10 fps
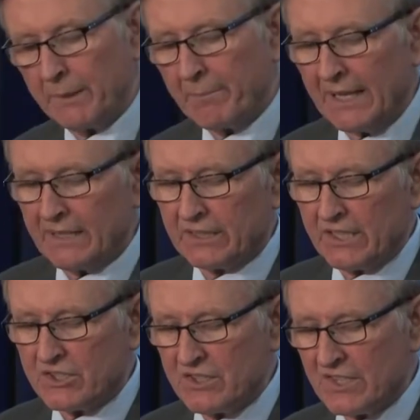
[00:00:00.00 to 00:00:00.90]
and
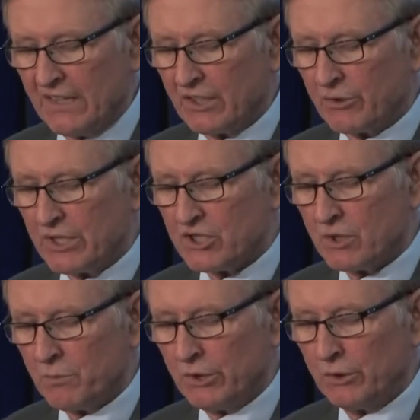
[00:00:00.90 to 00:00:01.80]
politicians in the
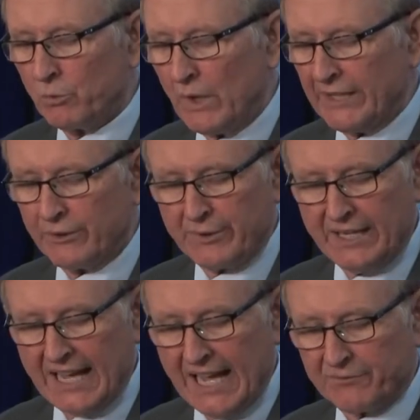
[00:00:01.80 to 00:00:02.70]
Christian world
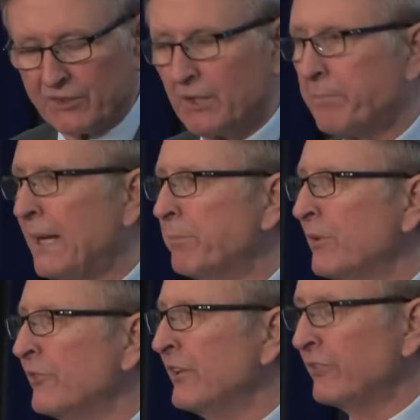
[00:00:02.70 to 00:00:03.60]
wandering after the
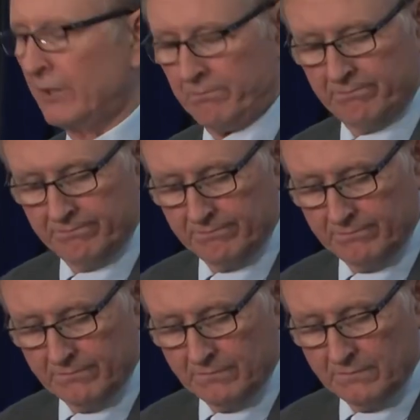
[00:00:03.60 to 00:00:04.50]
papal system?
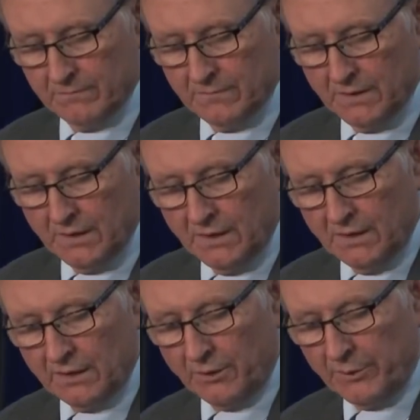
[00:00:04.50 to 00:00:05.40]
The